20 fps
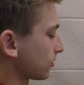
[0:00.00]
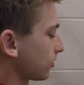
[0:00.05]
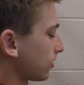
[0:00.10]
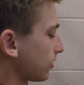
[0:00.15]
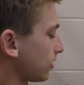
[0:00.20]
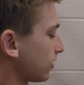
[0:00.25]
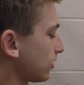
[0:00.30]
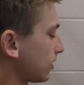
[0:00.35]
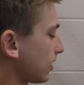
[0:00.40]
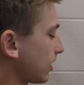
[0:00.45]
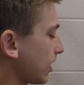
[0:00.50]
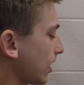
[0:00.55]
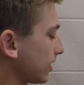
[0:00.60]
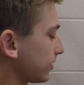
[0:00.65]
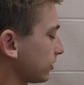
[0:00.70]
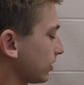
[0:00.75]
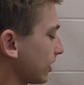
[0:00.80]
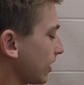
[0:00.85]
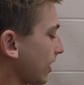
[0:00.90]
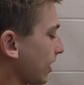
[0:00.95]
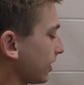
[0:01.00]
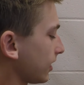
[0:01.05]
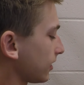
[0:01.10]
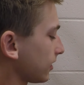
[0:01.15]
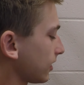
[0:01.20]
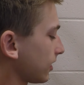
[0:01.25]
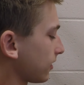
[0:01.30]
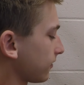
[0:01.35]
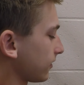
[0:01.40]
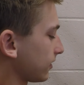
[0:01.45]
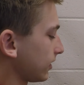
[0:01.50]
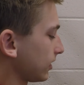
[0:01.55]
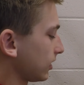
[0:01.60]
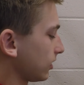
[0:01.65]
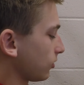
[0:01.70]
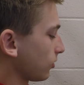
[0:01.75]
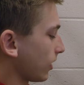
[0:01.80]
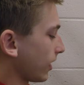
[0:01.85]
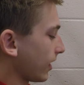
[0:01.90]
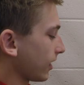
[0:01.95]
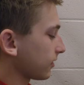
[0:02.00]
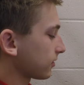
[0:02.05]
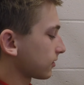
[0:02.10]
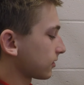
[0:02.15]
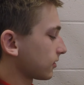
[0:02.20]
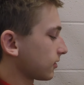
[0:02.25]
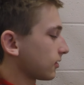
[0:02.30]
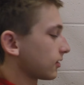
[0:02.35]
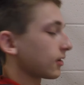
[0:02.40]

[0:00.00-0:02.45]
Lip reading: so I do not live in the U.S.,